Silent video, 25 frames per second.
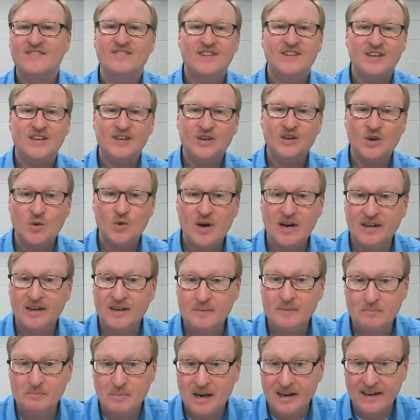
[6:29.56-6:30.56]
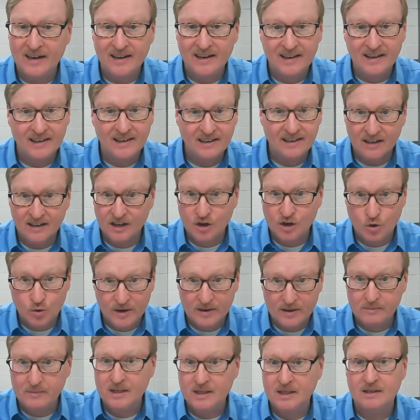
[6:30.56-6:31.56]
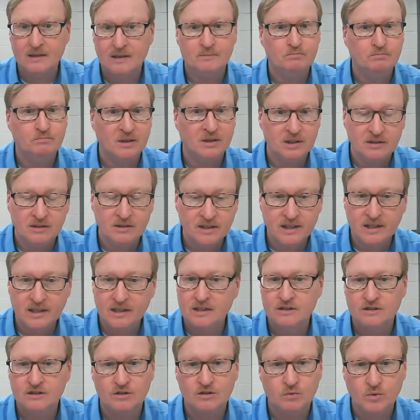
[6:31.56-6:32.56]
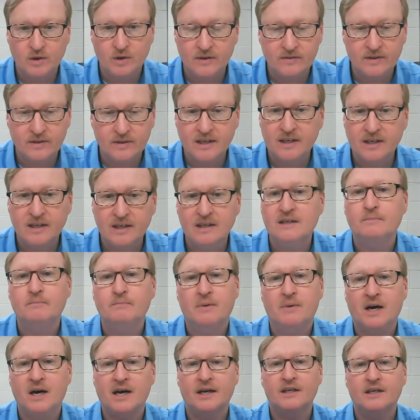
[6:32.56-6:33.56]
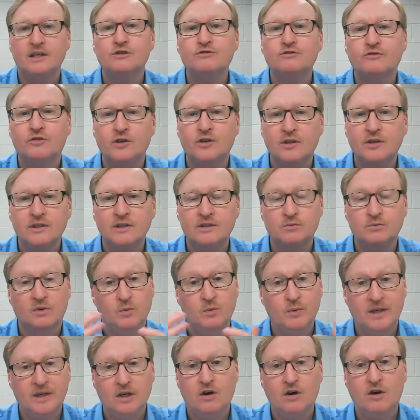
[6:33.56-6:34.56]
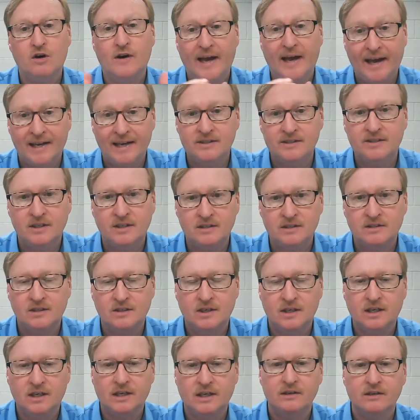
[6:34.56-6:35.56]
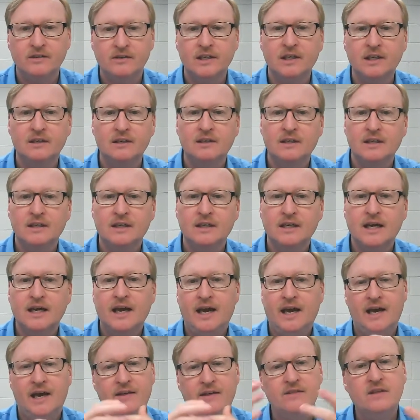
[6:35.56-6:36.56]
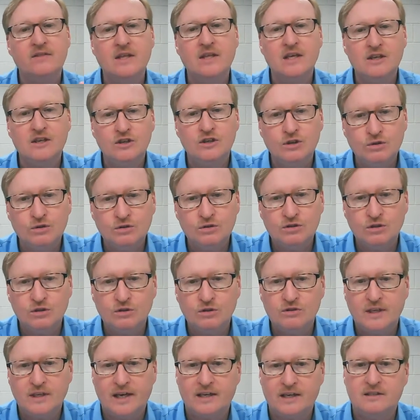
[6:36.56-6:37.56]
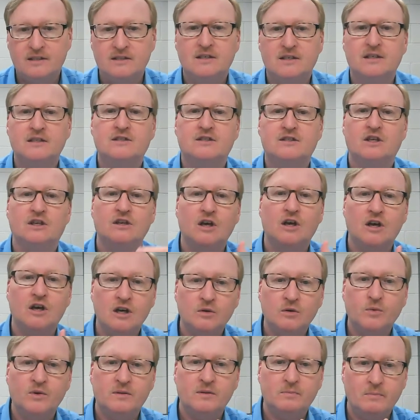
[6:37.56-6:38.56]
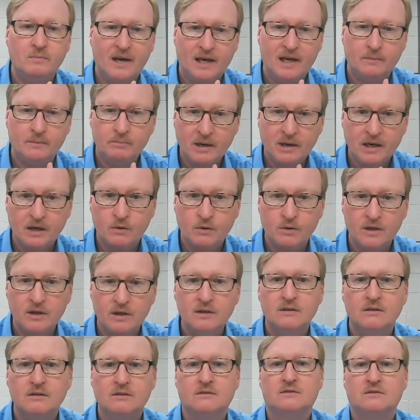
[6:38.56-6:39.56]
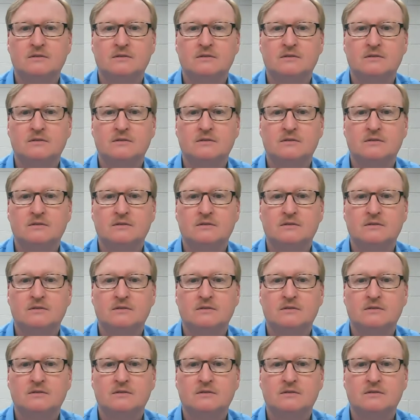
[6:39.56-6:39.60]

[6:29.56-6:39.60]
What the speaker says: They go out and buy equipment, buildings, or whatever they need to buy as far as what we call assets in accounting. And then they use those assets along with manpower,